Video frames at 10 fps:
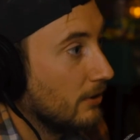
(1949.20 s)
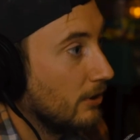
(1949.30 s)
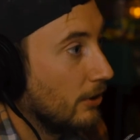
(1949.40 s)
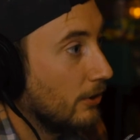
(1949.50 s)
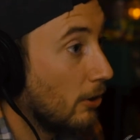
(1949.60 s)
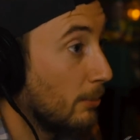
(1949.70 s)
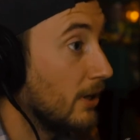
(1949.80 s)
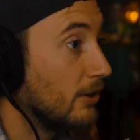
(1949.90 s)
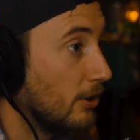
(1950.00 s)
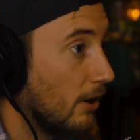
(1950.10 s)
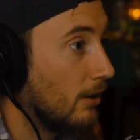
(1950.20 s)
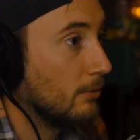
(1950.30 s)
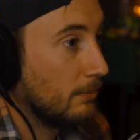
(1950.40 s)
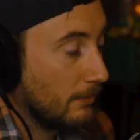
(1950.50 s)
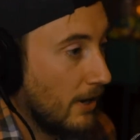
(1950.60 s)
Y'all being
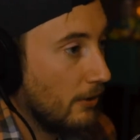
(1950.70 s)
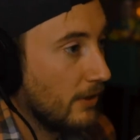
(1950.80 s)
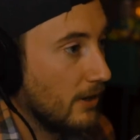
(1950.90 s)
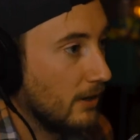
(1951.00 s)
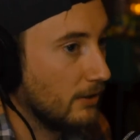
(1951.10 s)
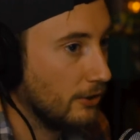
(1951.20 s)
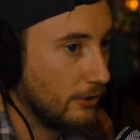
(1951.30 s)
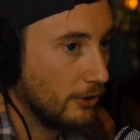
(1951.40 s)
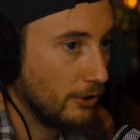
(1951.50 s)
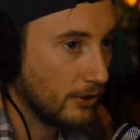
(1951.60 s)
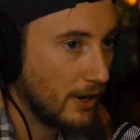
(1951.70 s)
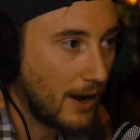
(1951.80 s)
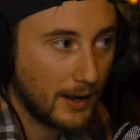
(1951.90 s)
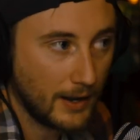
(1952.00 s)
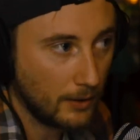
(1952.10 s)
young, healthy, you're
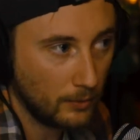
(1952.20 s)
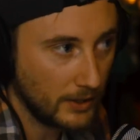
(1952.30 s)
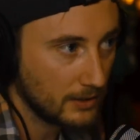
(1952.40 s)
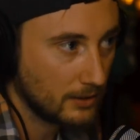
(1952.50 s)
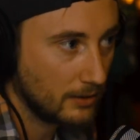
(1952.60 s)
not at risk.